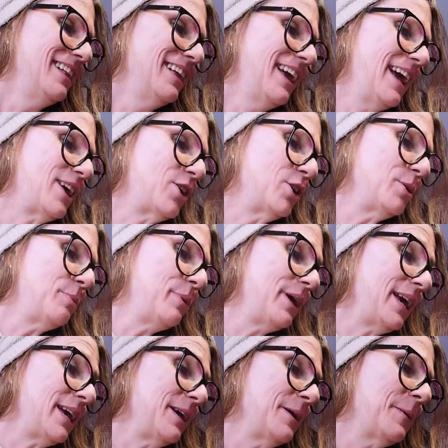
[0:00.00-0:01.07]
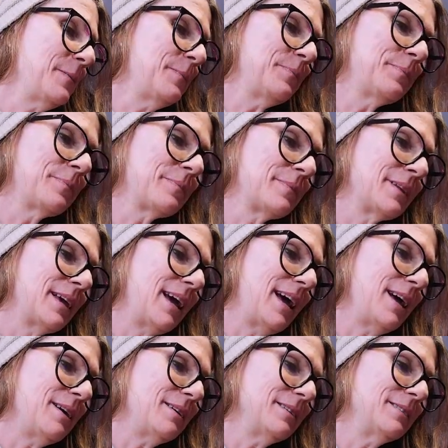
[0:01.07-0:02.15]
That could be.
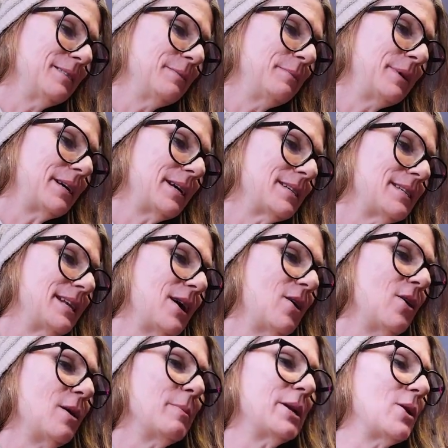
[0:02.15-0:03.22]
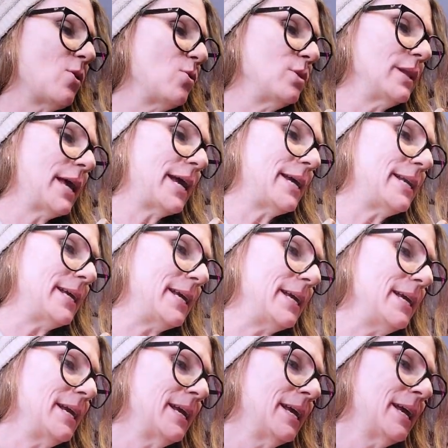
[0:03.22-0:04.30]
Huh? Because now I'm an old
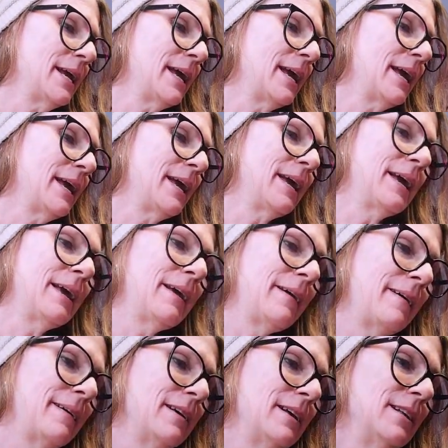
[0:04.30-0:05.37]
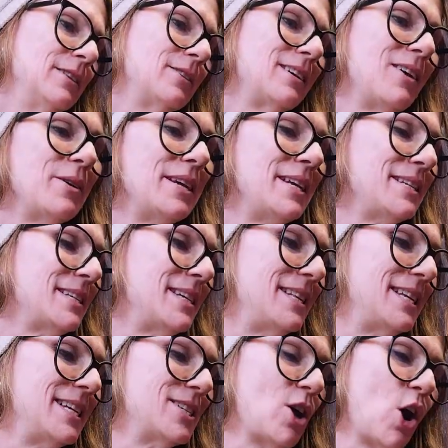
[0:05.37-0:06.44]
lady. Look how easy
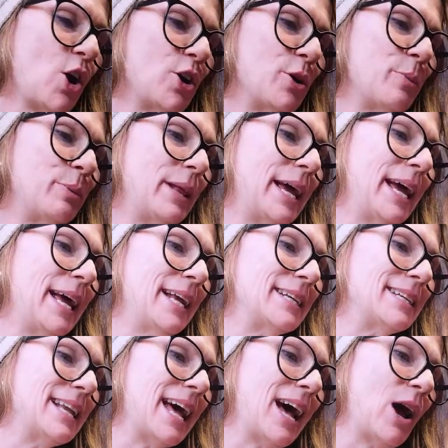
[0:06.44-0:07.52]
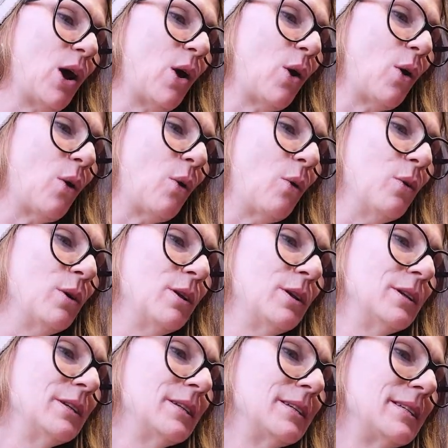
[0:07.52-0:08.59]
these are to plant now.
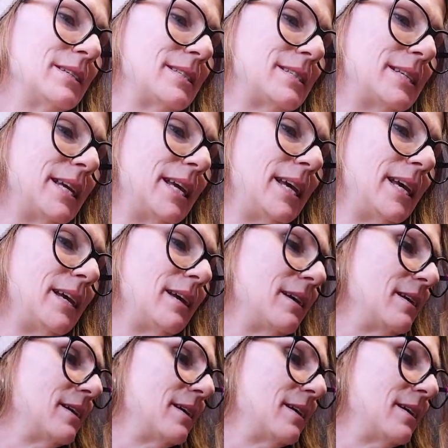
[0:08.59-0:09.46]
See?